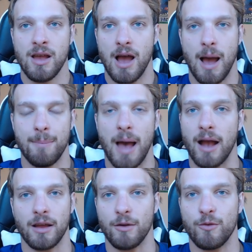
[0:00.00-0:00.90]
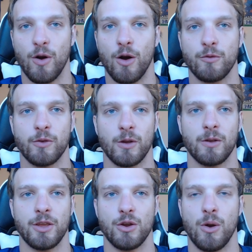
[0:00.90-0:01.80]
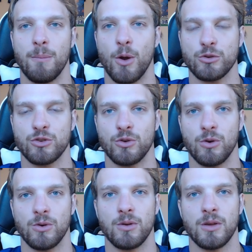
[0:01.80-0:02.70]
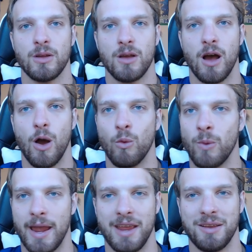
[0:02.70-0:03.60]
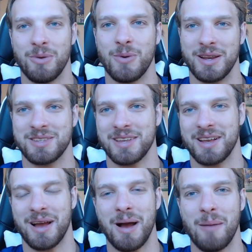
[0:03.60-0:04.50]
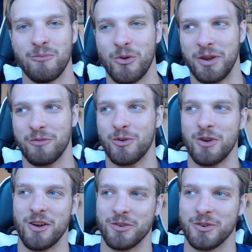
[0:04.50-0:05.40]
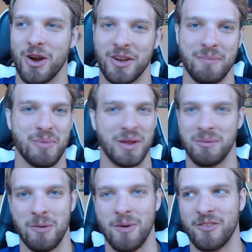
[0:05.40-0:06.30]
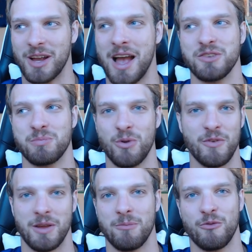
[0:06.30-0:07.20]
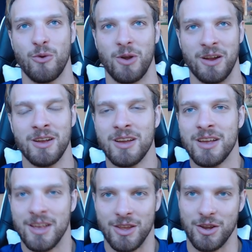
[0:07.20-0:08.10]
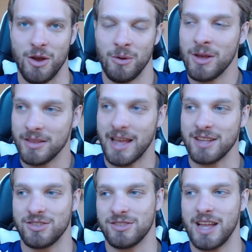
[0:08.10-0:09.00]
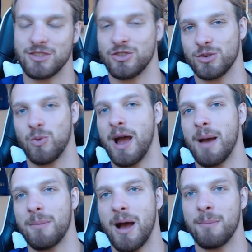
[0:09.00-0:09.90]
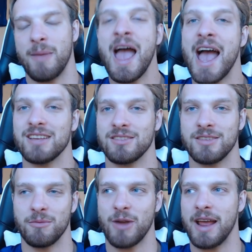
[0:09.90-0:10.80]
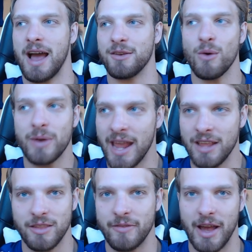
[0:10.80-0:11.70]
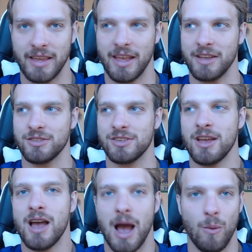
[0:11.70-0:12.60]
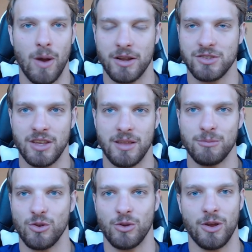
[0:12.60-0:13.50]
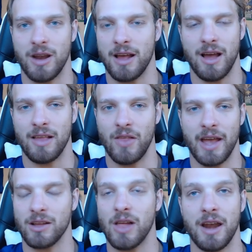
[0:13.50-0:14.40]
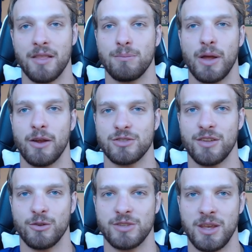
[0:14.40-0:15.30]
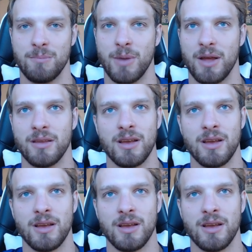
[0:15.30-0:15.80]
I'm not going to fall for, emotional weight when it's like I'm rooting for an underdog and putting him above a guy who's proven it before. that's just why I'm hesitant, right? I don't hate the Vikings. I want to see them do good. I like a lot of the players on their team, but